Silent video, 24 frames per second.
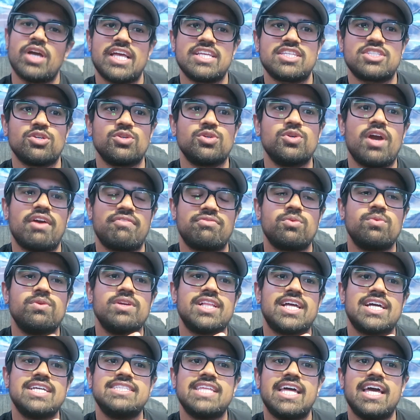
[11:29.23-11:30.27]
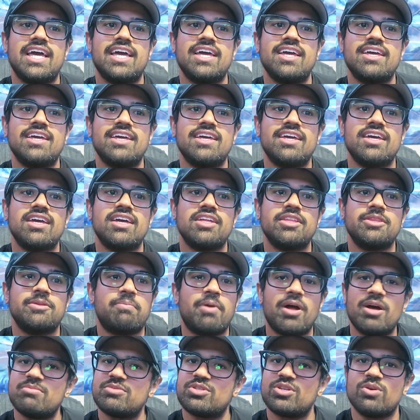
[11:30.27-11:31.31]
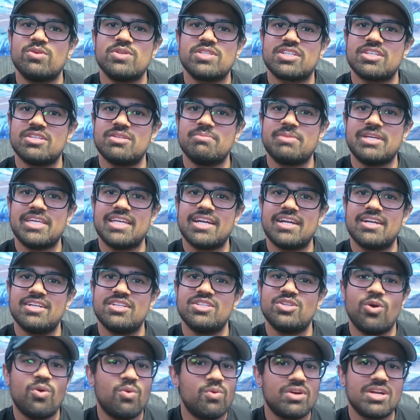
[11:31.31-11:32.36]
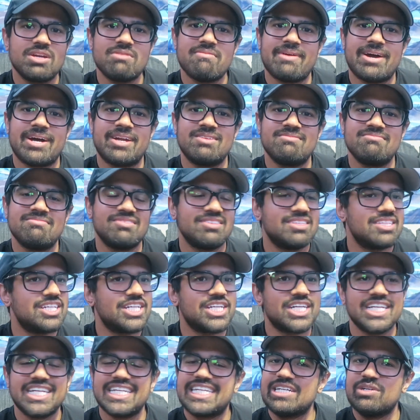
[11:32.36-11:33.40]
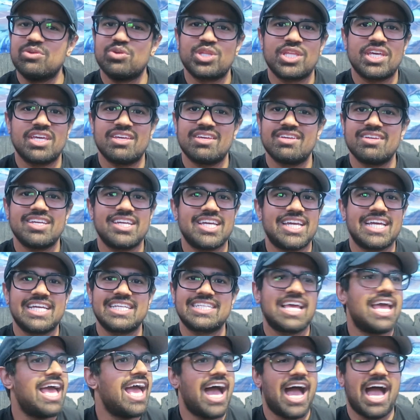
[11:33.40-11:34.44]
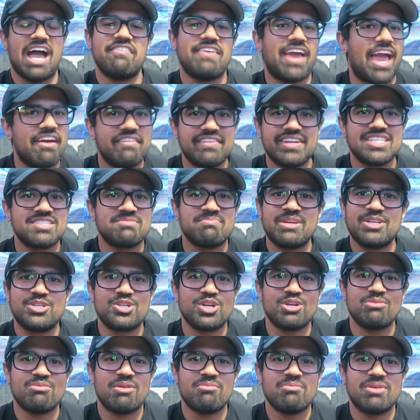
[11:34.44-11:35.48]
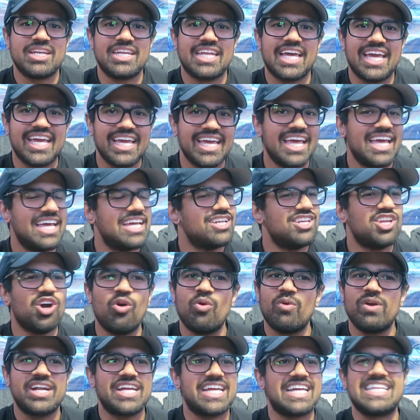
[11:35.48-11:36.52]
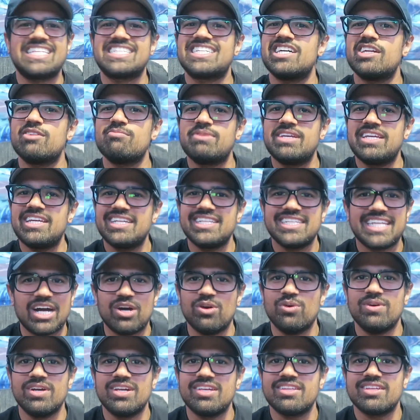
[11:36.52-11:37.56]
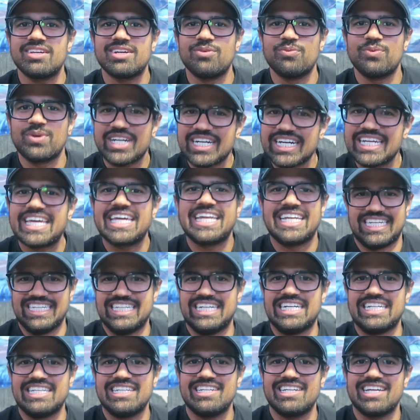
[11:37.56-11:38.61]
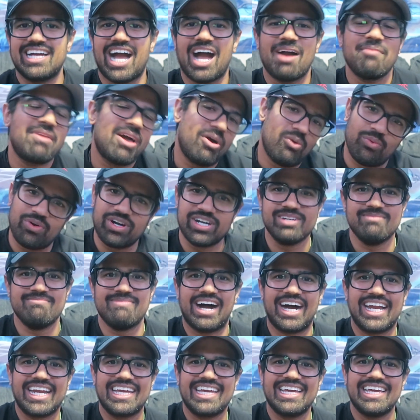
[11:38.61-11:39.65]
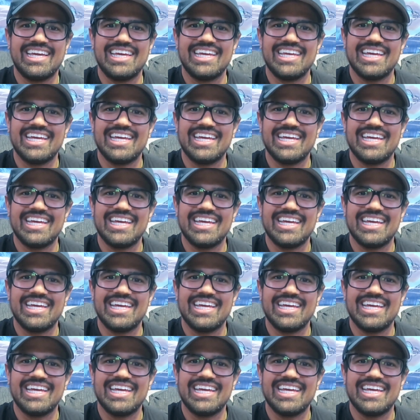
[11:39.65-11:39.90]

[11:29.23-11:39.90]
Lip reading: And so you have to realize that the problem's always going to be there. Don't worry about them. You're going to deal with it. I have evidence midterm on Monday. Don't worry. It's going to be dealt with. We're going to get it done. I'm not worried about it.